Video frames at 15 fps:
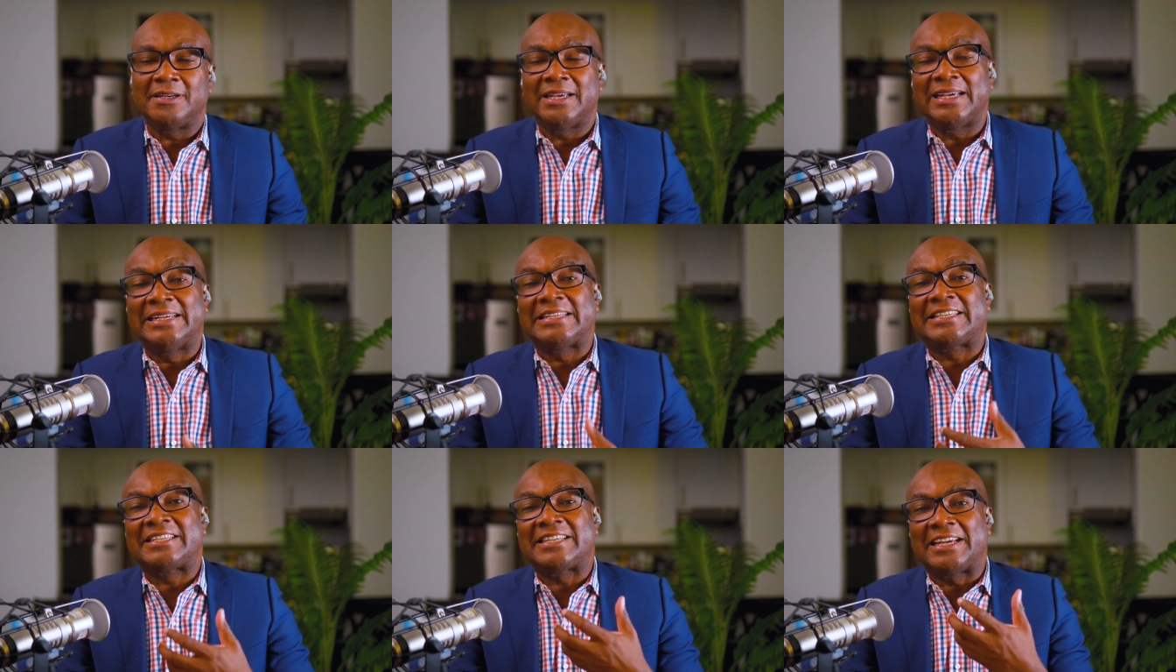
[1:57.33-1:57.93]

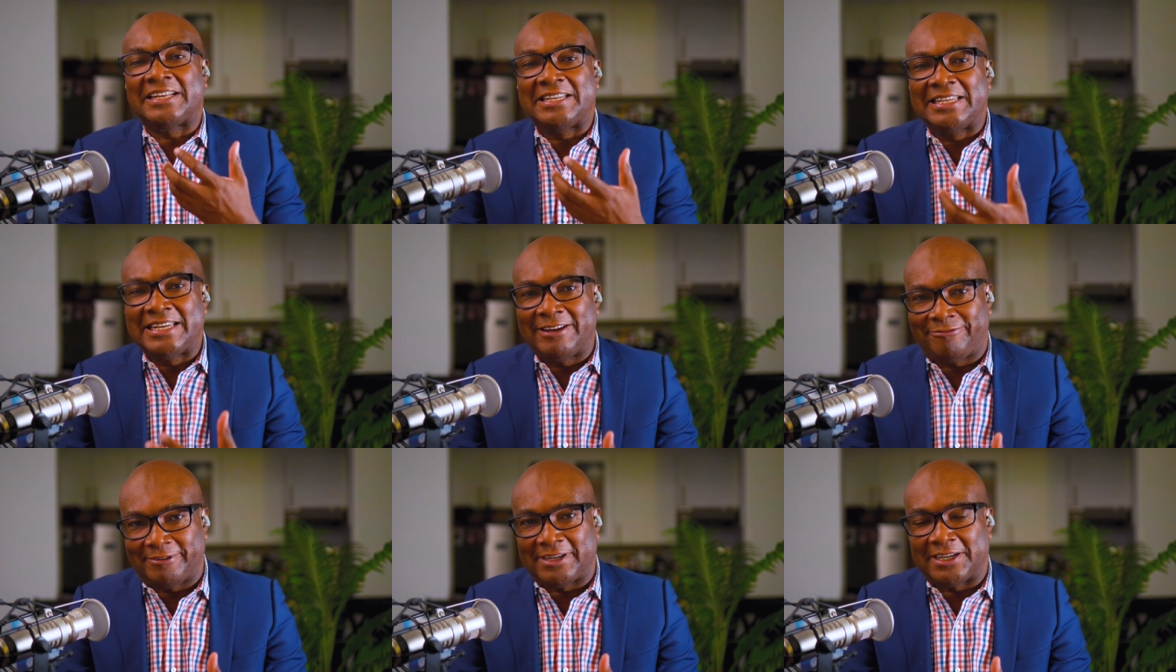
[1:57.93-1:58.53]
is
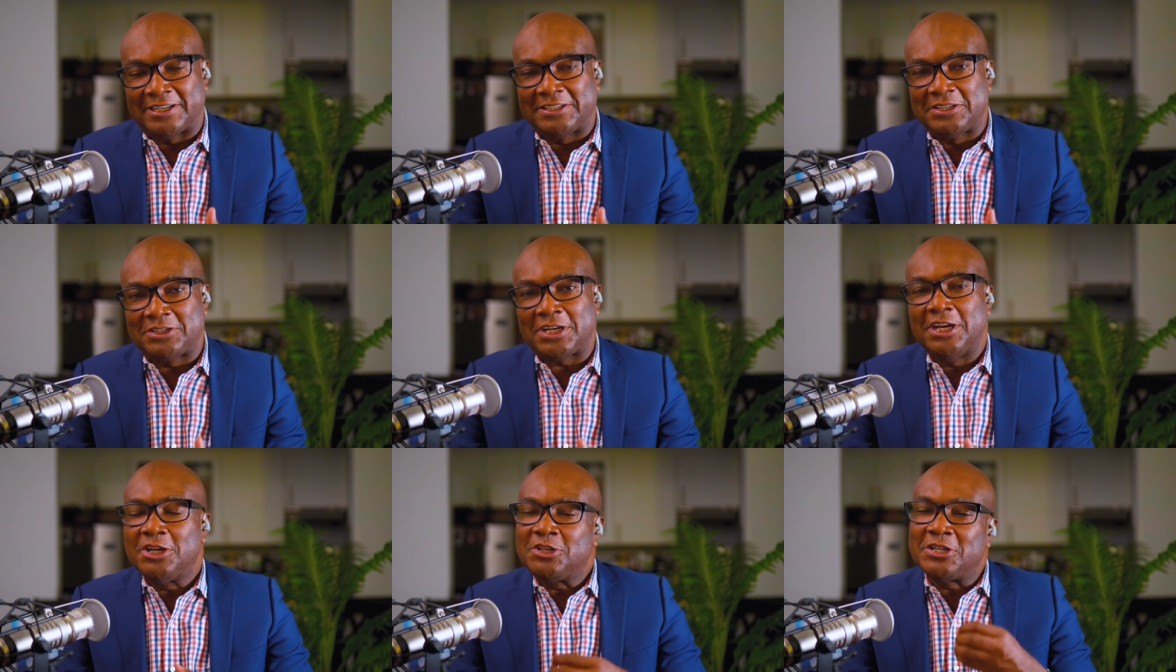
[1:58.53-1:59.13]
significant
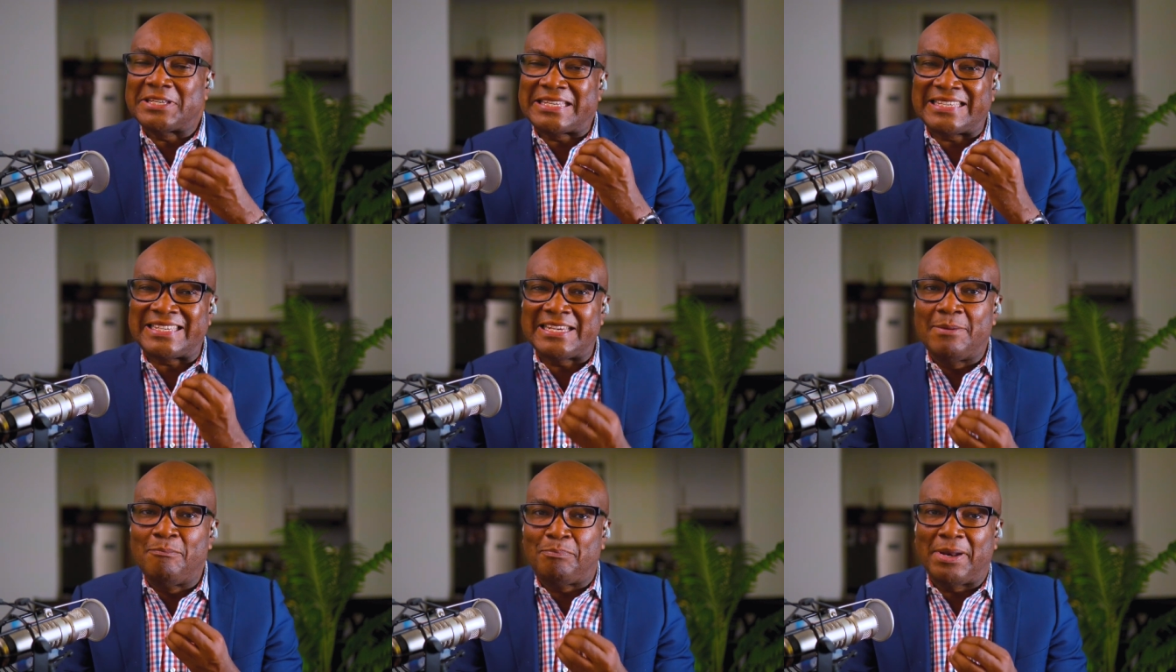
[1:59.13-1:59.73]
to
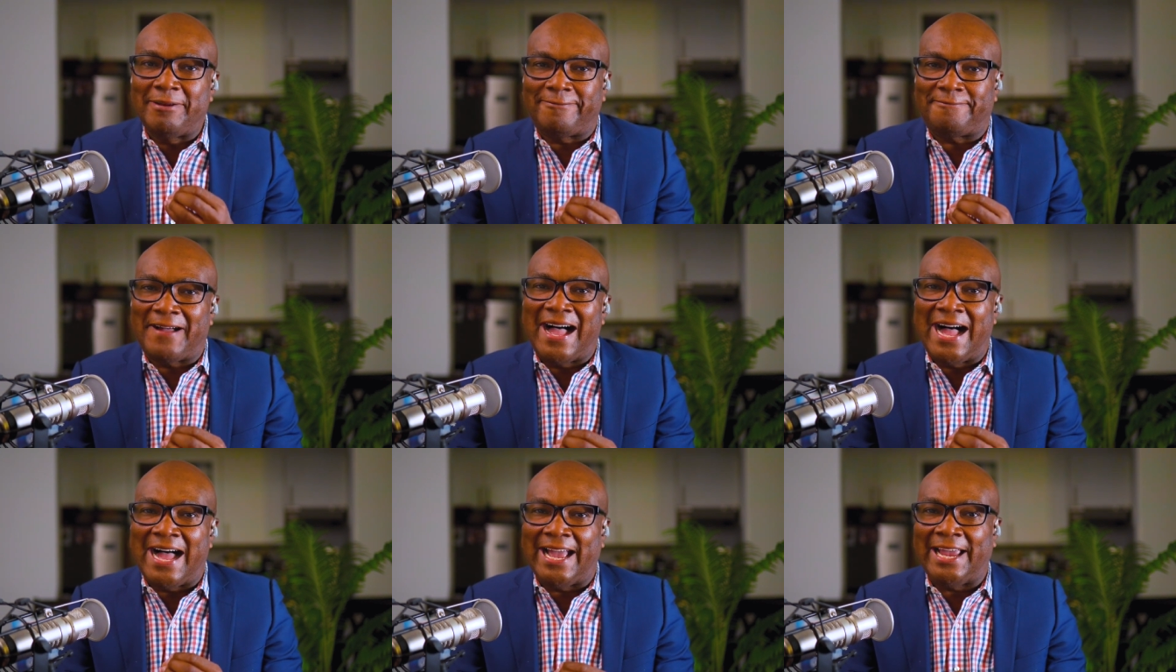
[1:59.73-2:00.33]

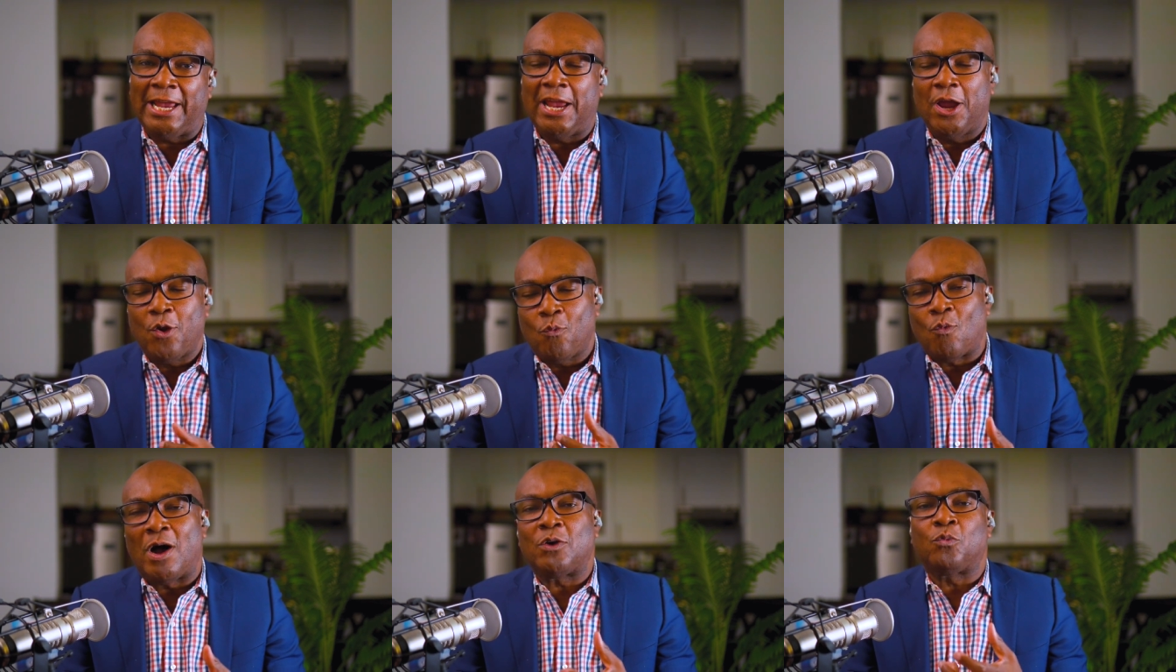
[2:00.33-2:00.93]
simplify
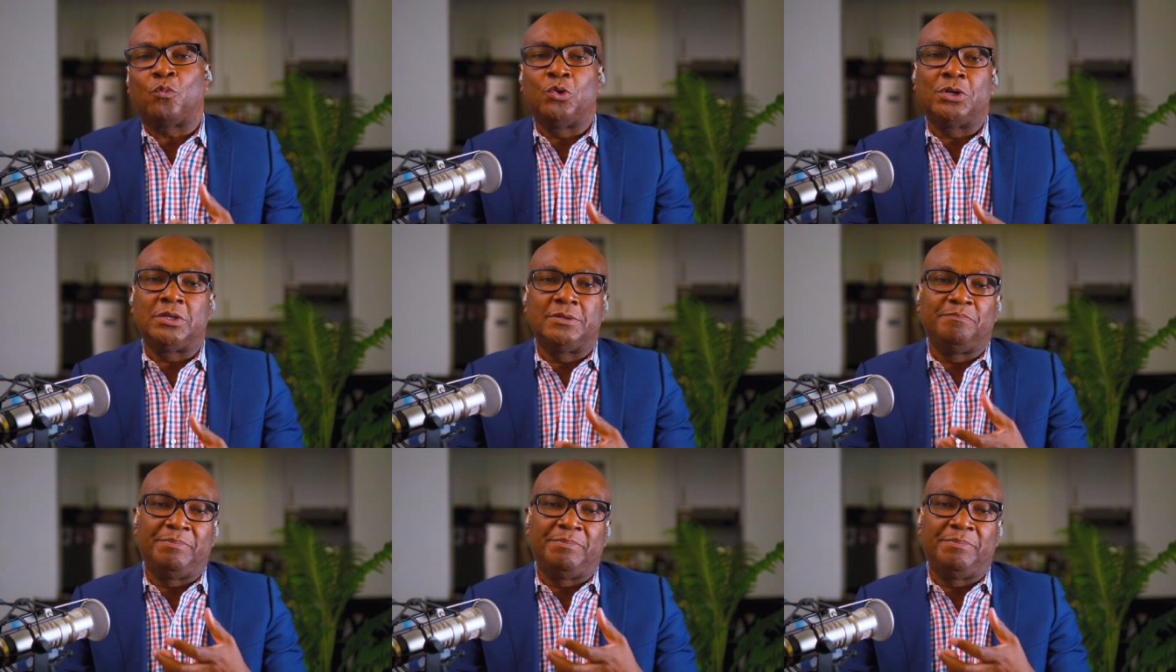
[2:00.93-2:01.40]
what would